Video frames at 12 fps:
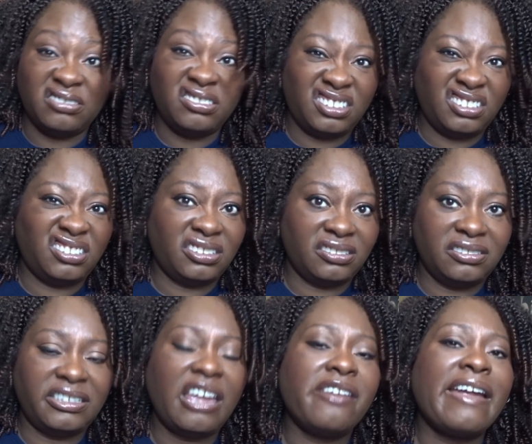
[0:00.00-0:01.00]
just
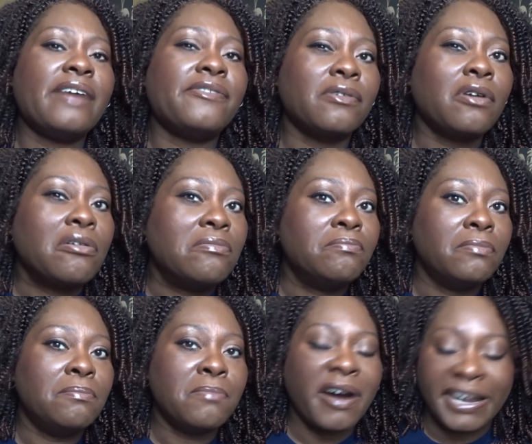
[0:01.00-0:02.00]
get her out of her own
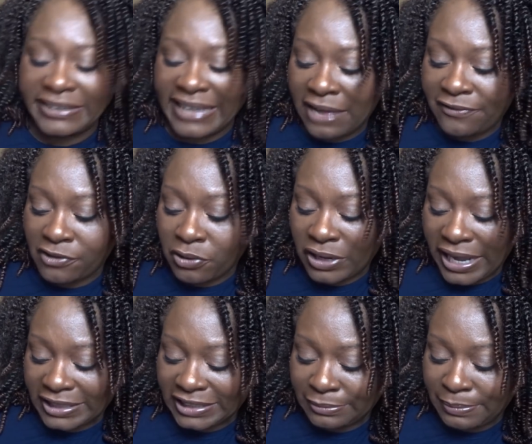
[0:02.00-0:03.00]
mind, out of her own
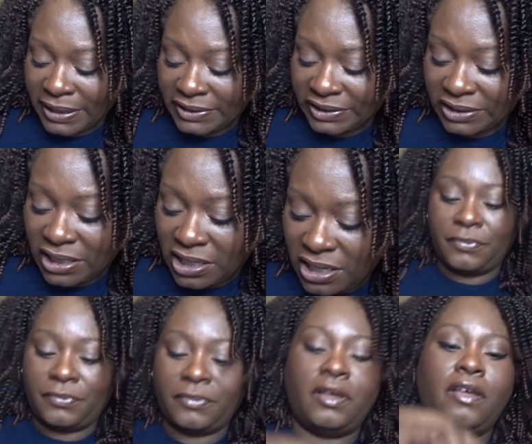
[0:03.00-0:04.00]
headspace.
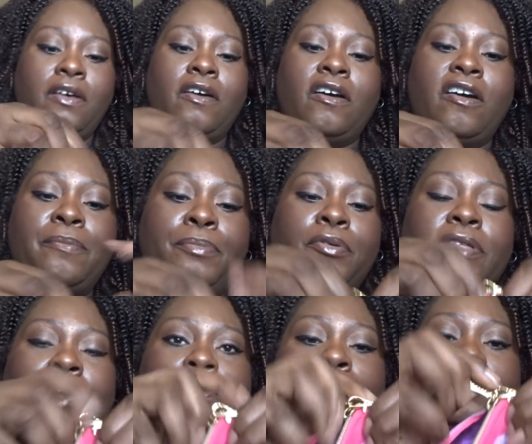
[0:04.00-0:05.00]
Put
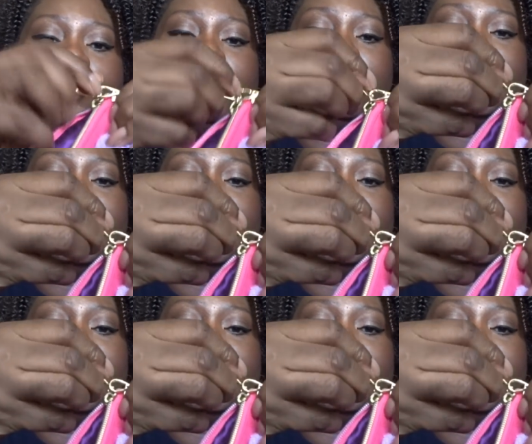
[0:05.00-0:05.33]
that all